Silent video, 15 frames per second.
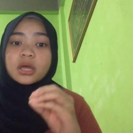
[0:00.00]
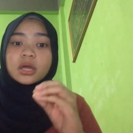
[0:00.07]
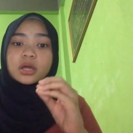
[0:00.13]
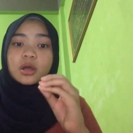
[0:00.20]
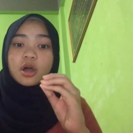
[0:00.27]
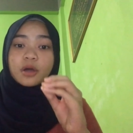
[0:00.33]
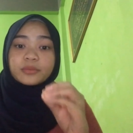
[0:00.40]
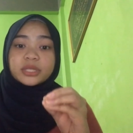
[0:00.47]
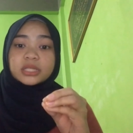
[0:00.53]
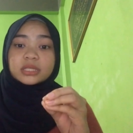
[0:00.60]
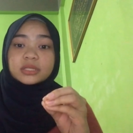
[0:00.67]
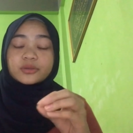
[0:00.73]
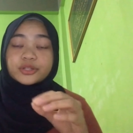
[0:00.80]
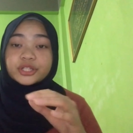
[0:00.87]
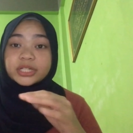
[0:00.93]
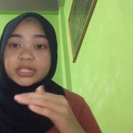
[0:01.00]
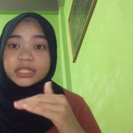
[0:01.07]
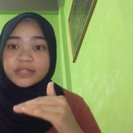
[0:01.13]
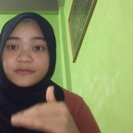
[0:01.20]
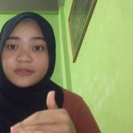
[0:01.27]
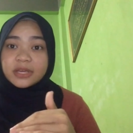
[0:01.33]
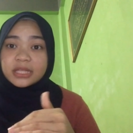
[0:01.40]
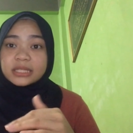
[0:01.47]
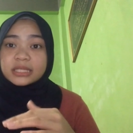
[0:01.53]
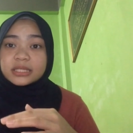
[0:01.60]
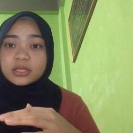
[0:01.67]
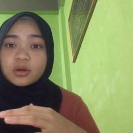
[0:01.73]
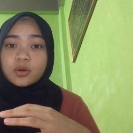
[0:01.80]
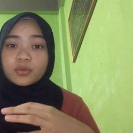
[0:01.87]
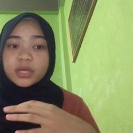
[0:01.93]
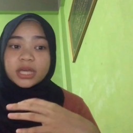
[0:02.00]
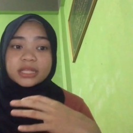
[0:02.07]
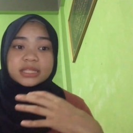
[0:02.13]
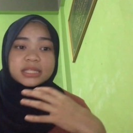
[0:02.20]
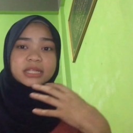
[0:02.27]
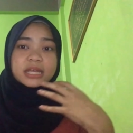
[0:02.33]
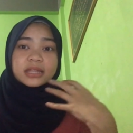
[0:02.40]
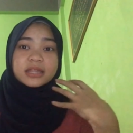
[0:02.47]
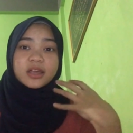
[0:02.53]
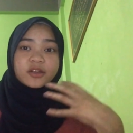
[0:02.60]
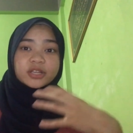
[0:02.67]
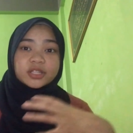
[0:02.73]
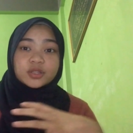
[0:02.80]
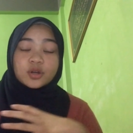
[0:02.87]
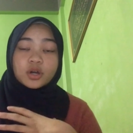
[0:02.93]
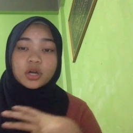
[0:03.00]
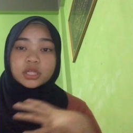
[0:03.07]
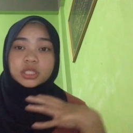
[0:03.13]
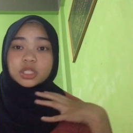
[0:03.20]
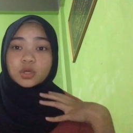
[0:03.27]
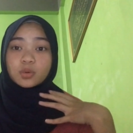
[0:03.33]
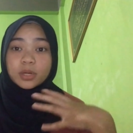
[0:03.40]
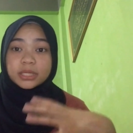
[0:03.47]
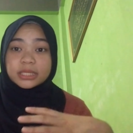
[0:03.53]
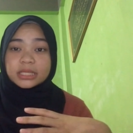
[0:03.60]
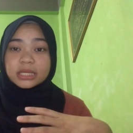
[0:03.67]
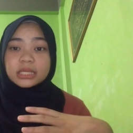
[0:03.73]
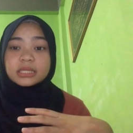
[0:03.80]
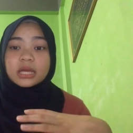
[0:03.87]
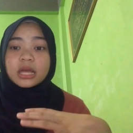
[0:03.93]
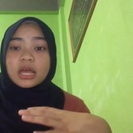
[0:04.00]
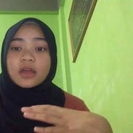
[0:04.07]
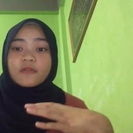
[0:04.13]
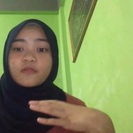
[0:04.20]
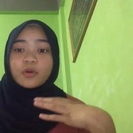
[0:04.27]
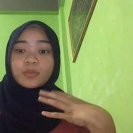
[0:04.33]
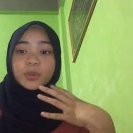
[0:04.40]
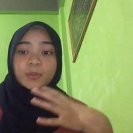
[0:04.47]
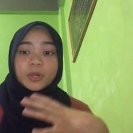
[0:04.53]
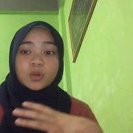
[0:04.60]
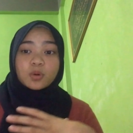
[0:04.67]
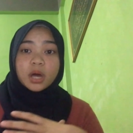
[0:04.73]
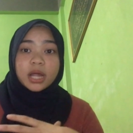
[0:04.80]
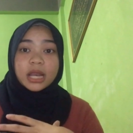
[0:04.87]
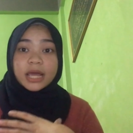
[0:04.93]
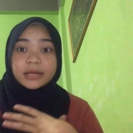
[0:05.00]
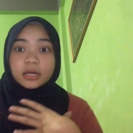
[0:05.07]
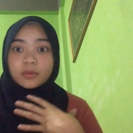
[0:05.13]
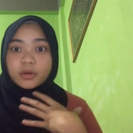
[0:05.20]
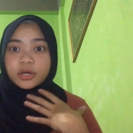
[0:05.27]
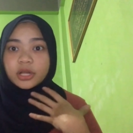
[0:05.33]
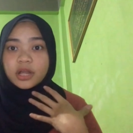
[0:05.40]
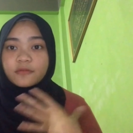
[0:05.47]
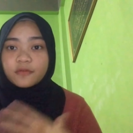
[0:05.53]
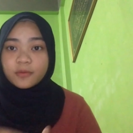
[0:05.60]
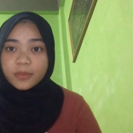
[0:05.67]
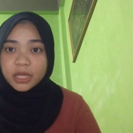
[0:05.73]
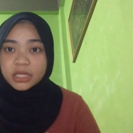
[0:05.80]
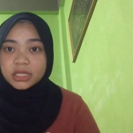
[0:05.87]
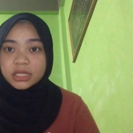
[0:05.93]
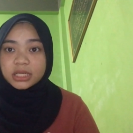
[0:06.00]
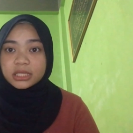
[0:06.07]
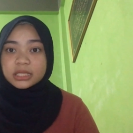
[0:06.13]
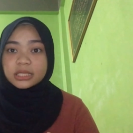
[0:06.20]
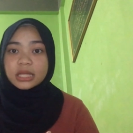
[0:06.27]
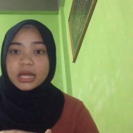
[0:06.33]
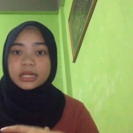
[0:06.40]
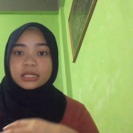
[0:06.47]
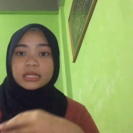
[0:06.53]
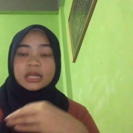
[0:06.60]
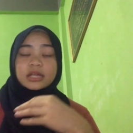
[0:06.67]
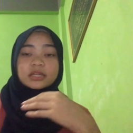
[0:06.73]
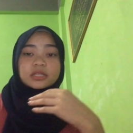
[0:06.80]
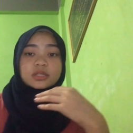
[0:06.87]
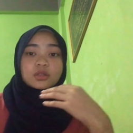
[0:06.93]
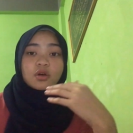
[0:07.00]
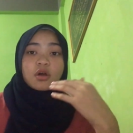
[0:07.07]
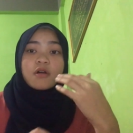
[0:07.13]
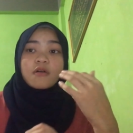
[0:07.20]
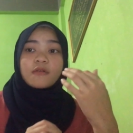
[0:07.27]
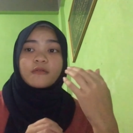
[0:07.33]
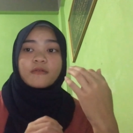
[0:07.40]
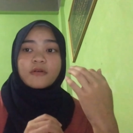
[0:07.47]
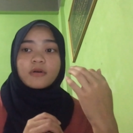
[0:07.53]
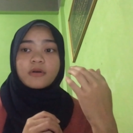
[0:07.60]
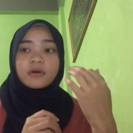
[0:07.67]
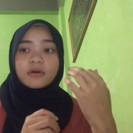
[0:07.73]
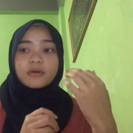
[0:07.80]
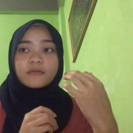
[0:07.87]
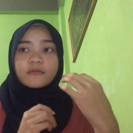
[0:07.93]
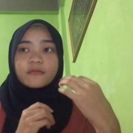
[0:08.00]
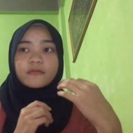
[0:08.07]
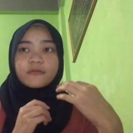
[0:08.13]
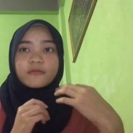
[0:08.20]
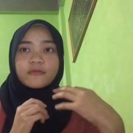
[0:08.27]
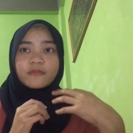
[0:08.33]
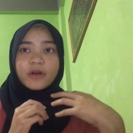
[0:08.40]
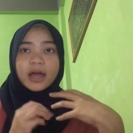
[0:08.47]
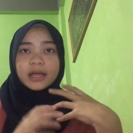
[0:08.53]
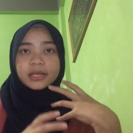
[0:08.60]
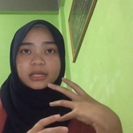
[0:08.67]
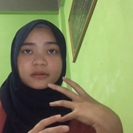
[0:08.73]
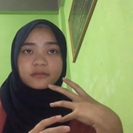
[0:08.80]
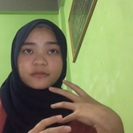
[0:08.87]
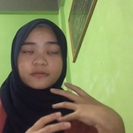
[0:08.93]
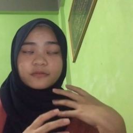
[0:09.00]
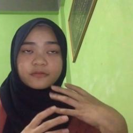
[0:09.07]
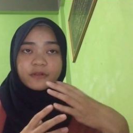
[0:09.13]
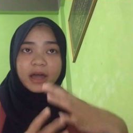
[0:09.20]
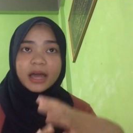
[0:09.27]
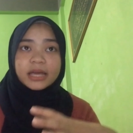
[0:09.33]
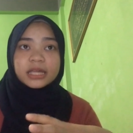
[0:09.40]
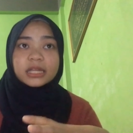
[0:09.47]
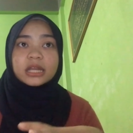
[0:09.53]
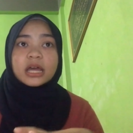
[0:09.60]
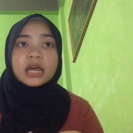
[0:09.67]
commit the social deviance. So we can see that there is no consequences for people who are lying about their informations, like there is no fine